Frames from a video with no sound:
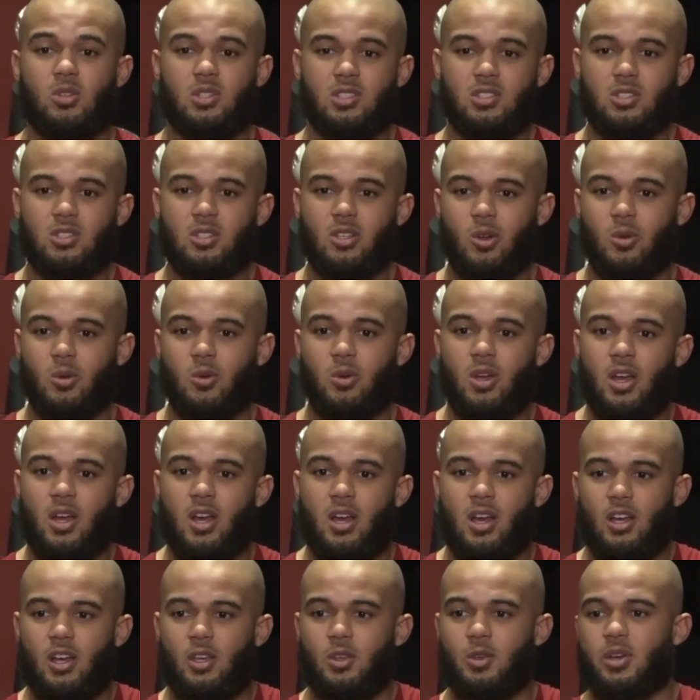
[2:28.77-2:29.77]
And so
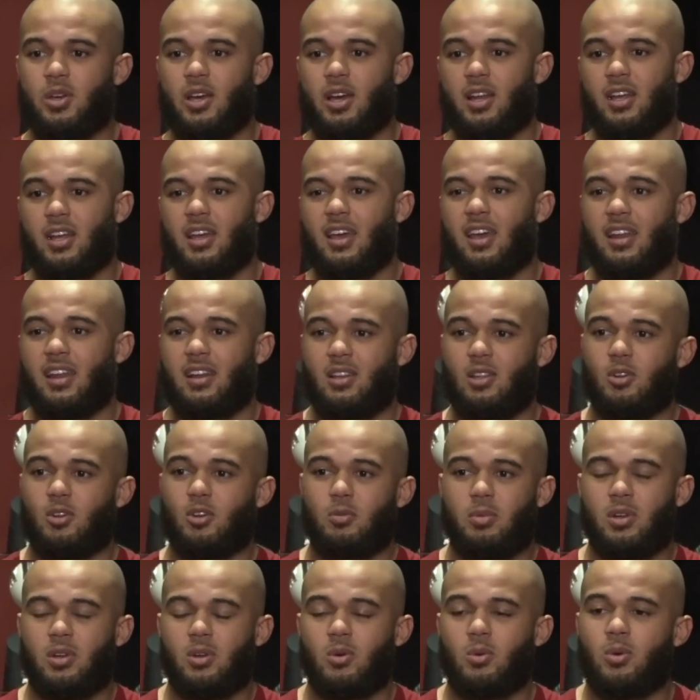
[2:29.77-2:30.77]
you kind of had a little
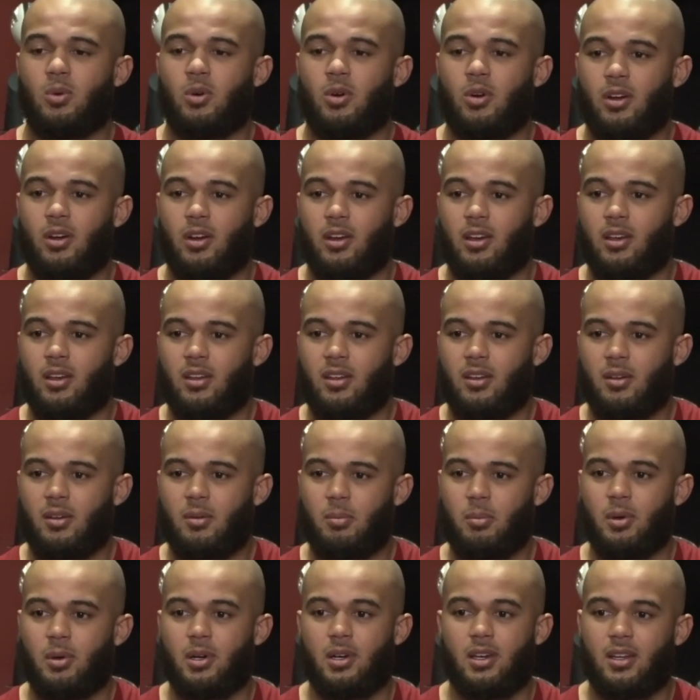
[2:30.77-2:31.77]
bit of worry,
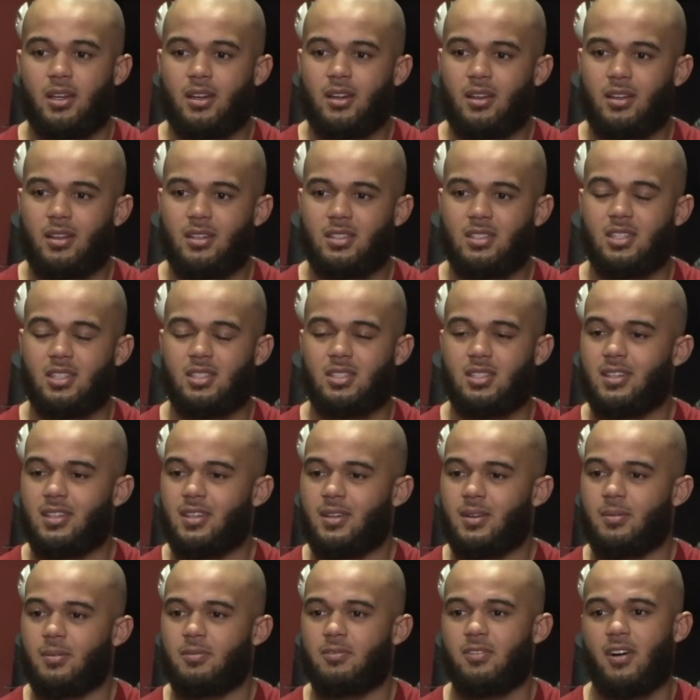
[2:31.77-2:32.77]
but to see
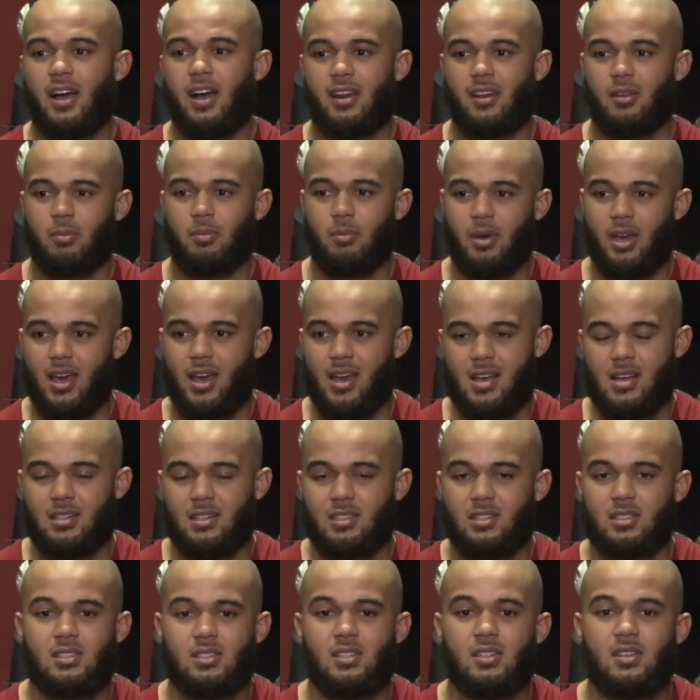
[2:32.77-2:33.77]
him fighting back and
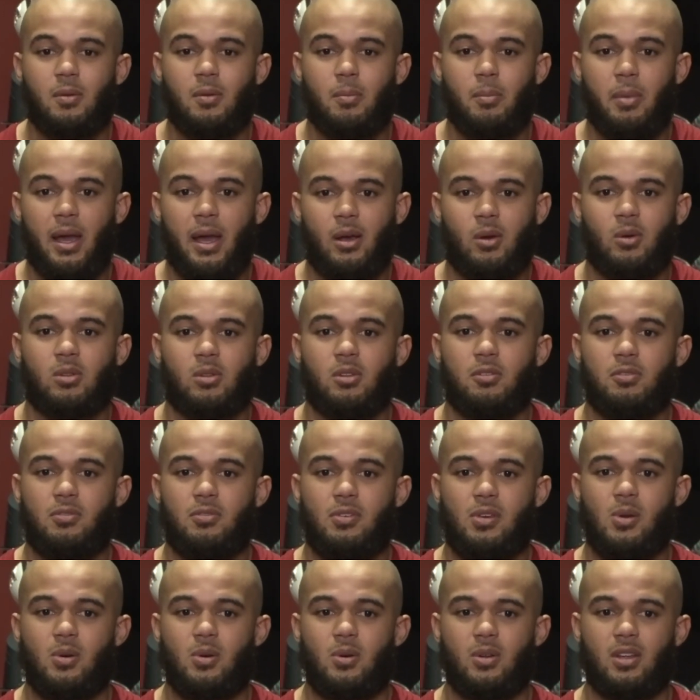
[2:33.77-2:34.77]
to see him back on the
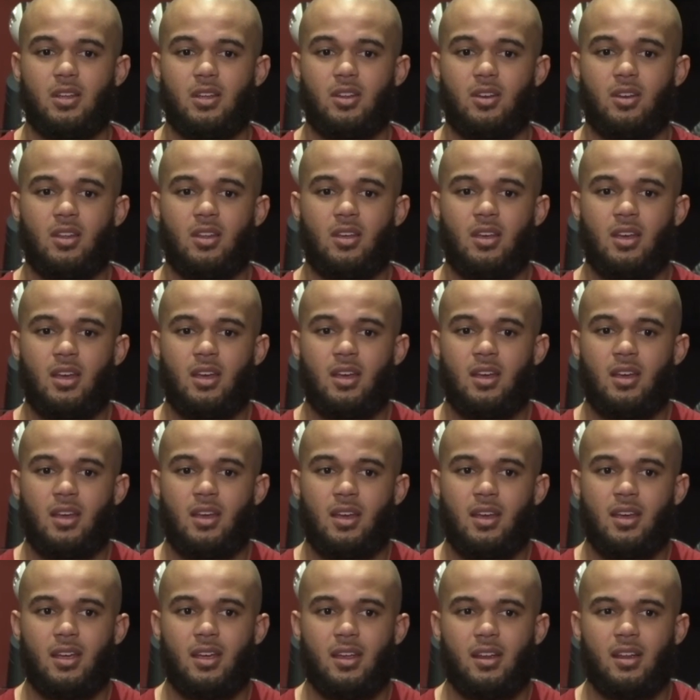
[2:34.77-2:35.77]
field and,
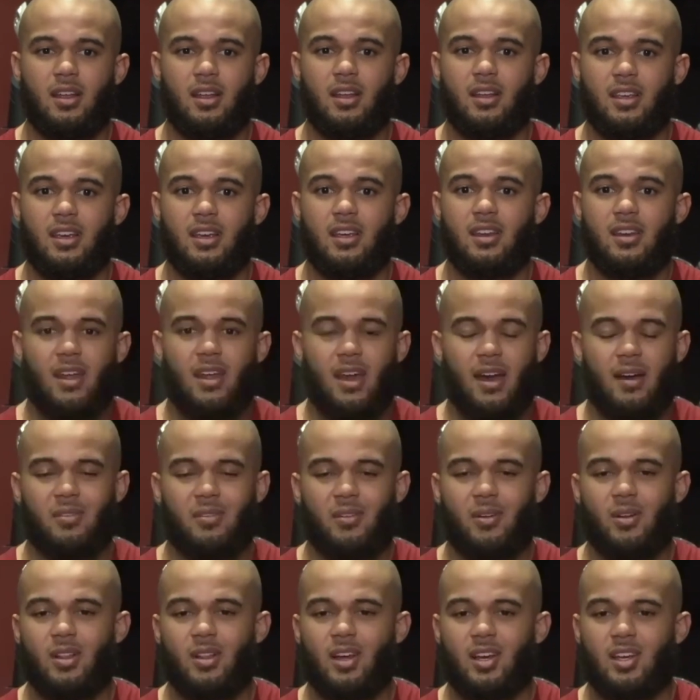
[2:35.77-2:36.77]
and, and getting
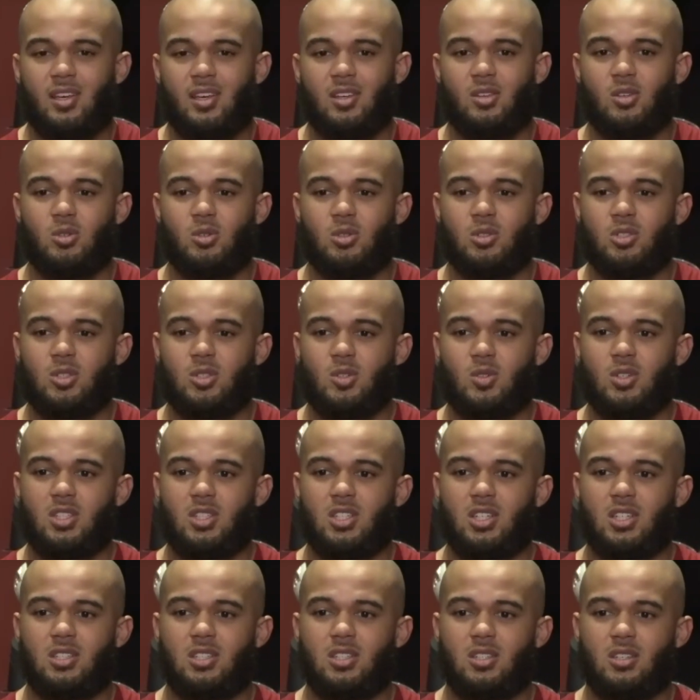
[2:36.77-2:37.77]
after it like he used to, it
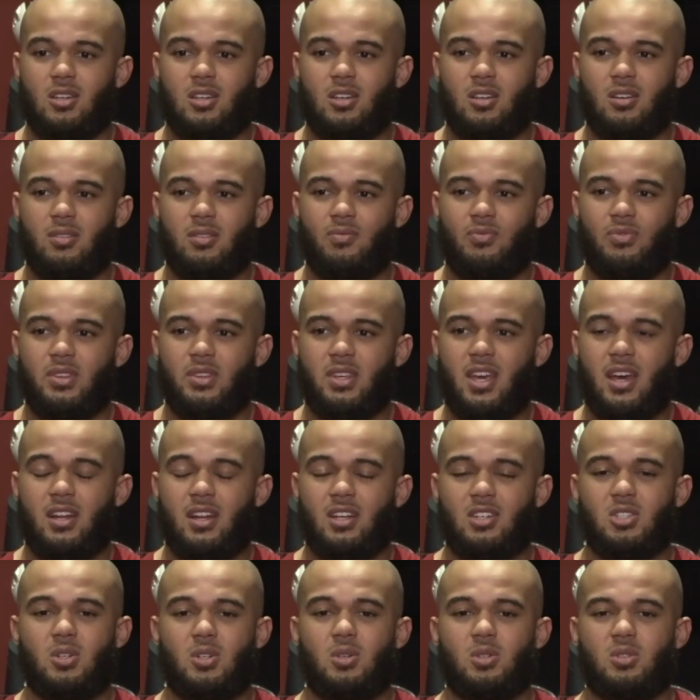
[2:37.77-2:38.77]
just uh, kind
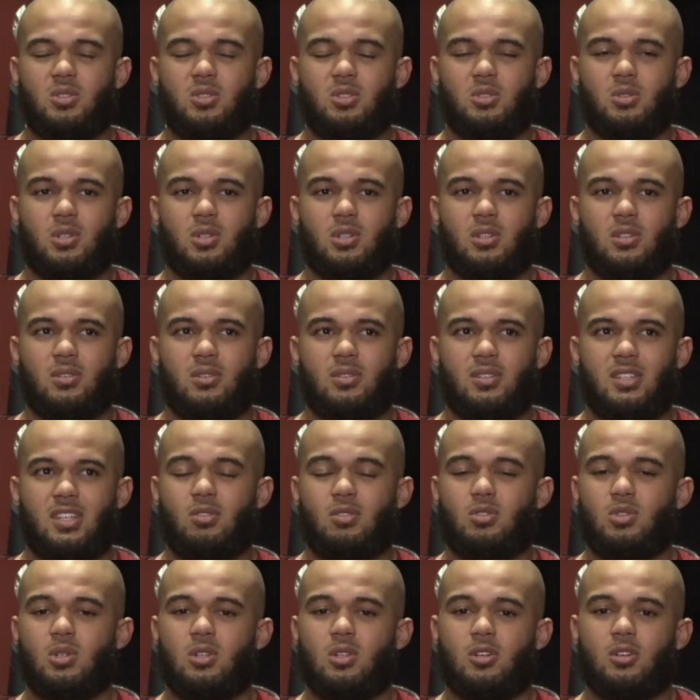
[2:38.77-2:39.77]
of shows you,
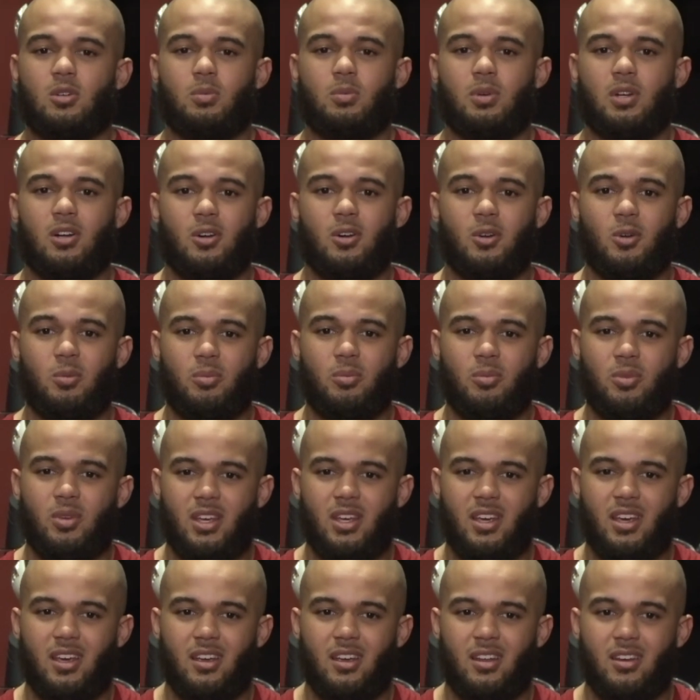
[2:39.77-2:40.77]
gives you a little bit of hope.
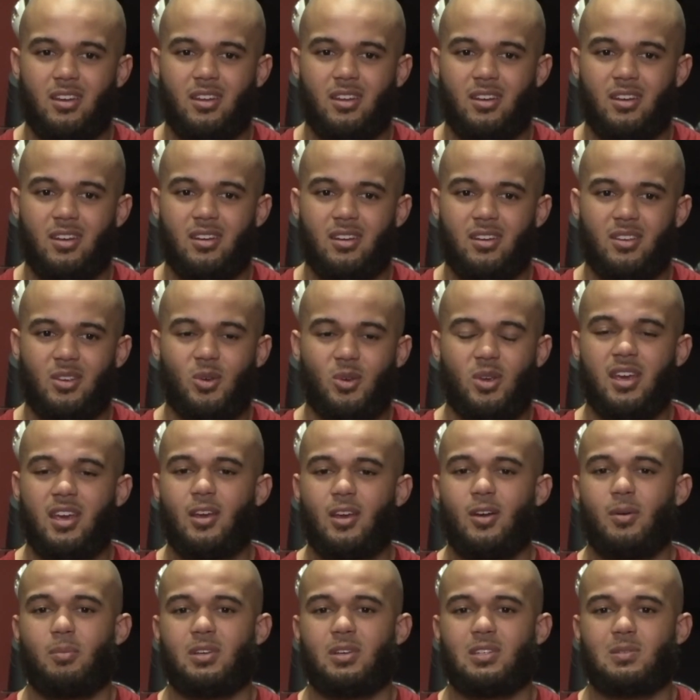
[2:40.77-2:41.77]
And uh, you can't
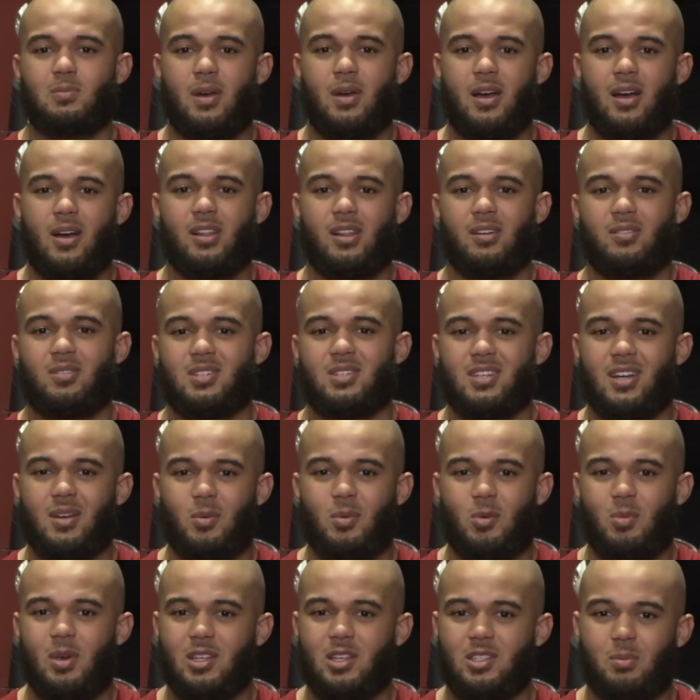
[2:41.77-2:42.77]
help but smile every time
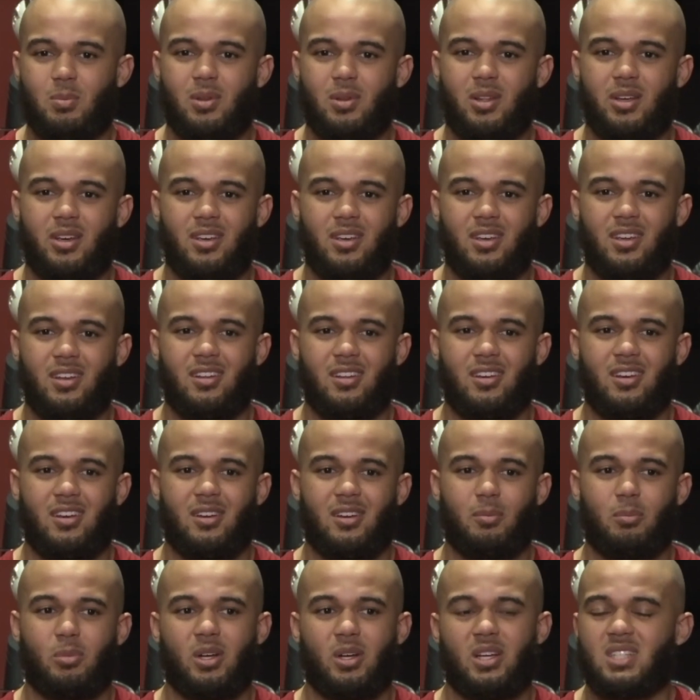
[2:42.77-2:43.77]
he makes a play and
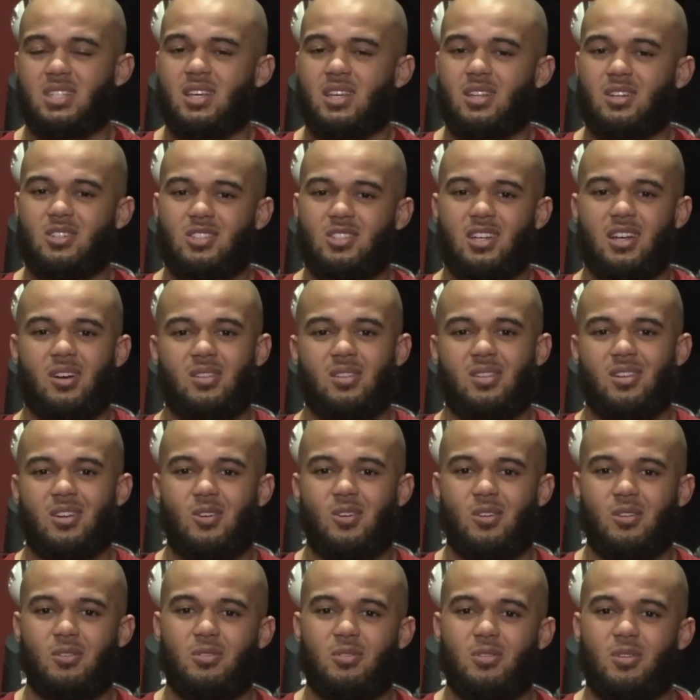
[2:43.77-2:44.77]
uh, brings the energy out there
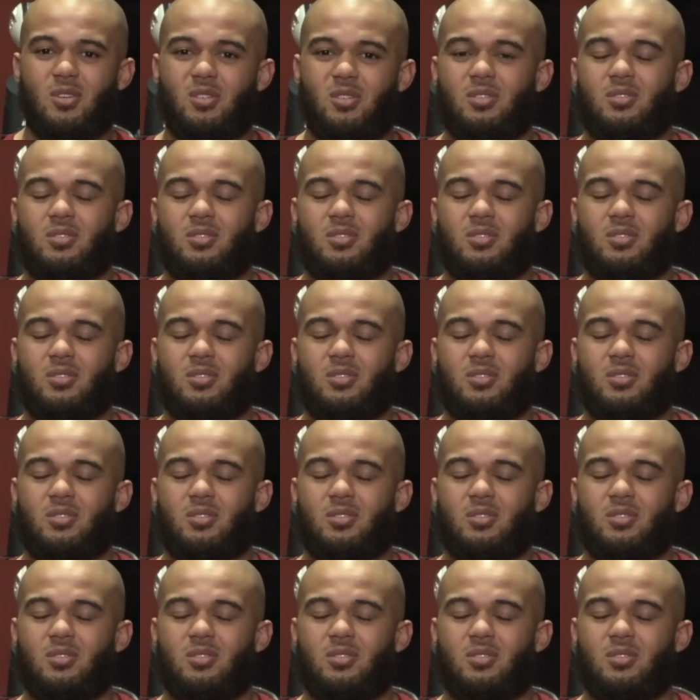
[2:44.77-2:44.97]
on the field.